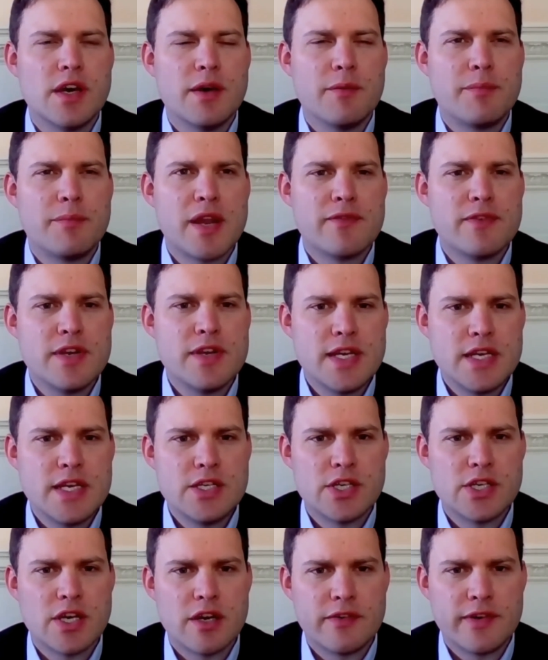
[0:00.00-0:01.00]
a bit of a
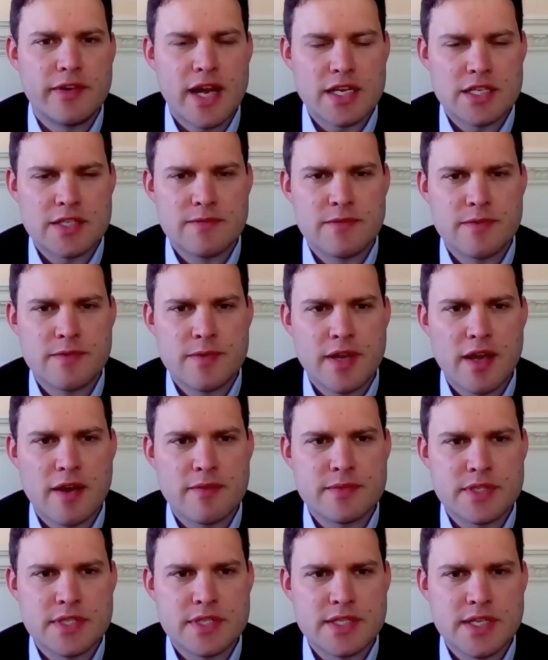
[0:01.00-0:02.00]
knee-jerk reaction from the
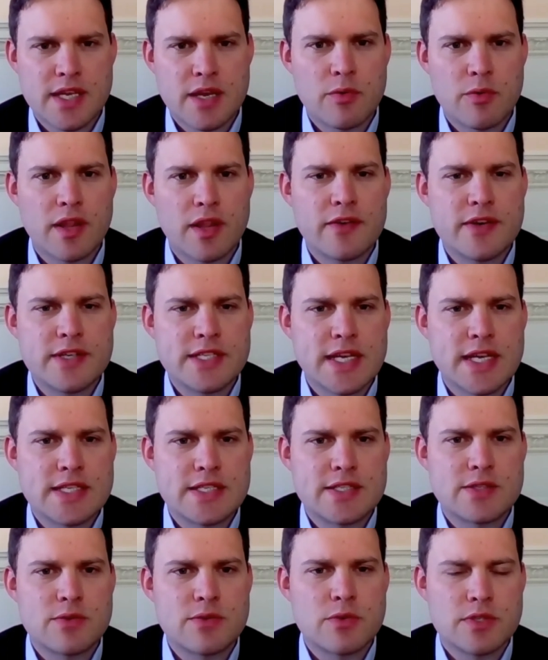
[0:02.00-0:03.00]
government to say, well, there is a
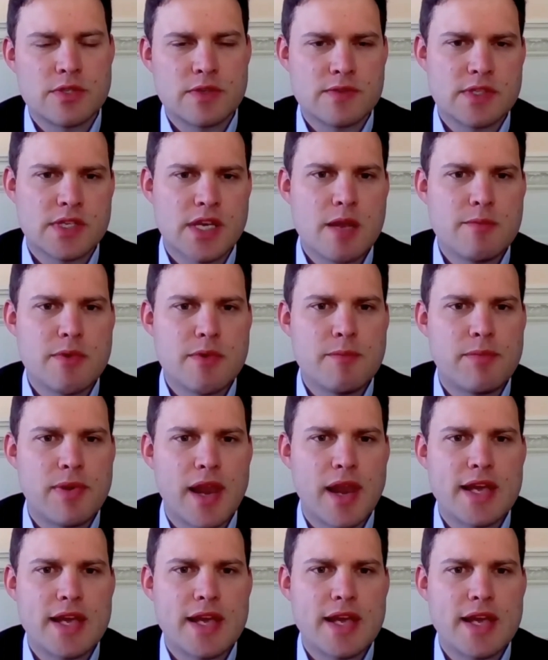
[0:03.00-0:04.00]
sort of scheme in
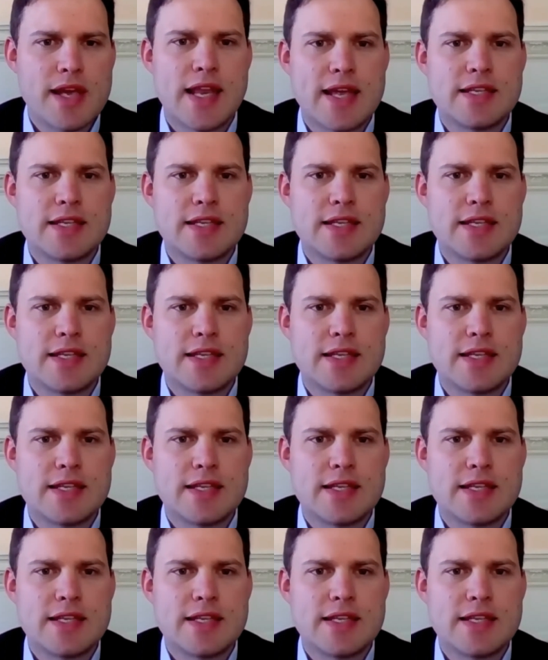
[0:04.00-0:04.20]
place.